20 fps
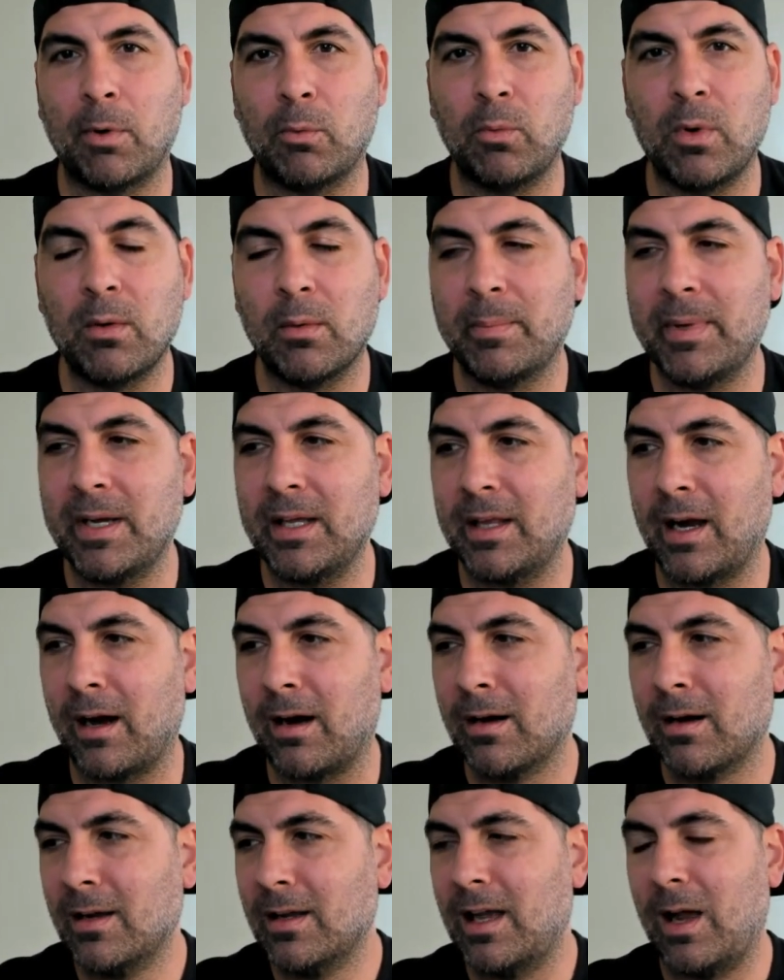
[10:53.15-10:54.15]
But we will be
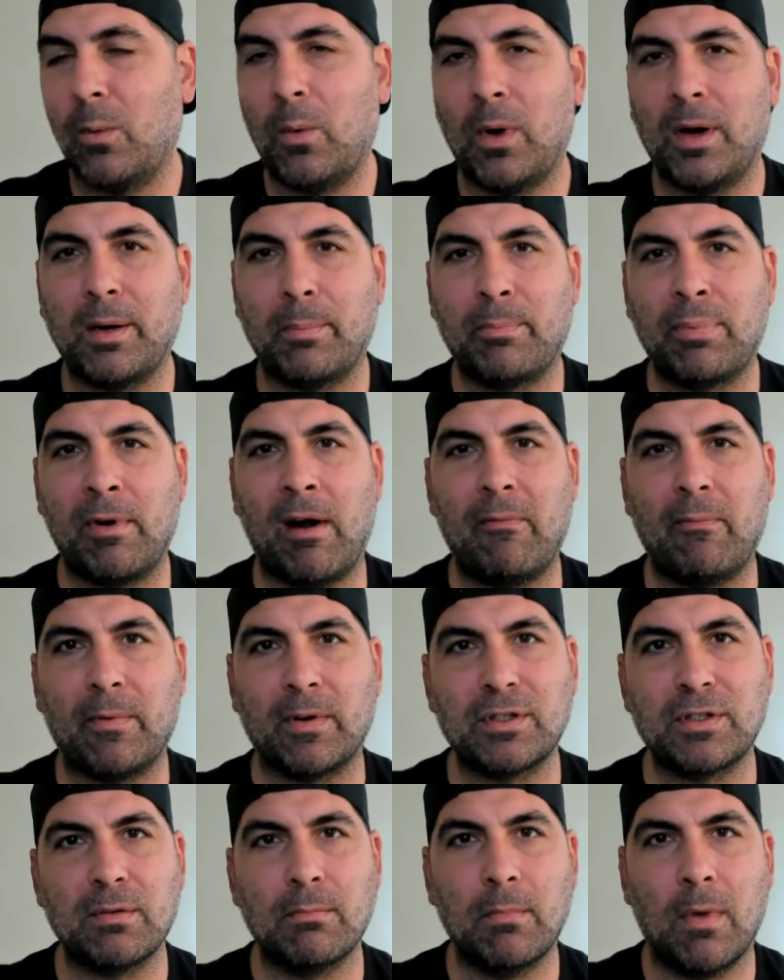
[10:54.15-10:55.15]
there. I wanted to prep
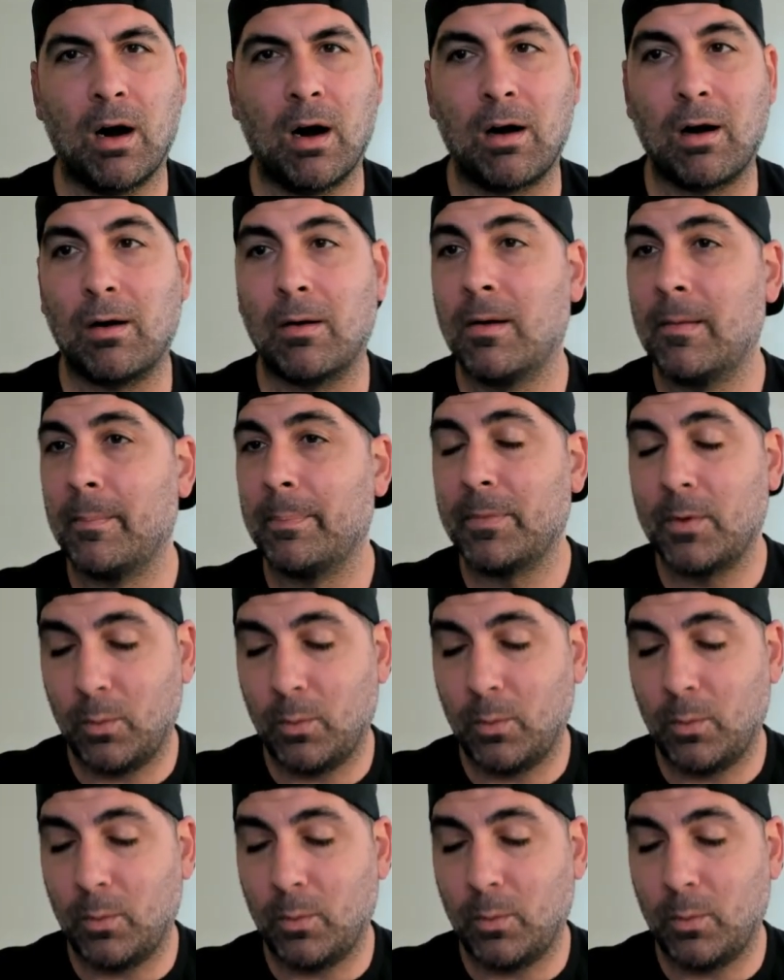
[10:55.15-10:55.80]
for tomorrow.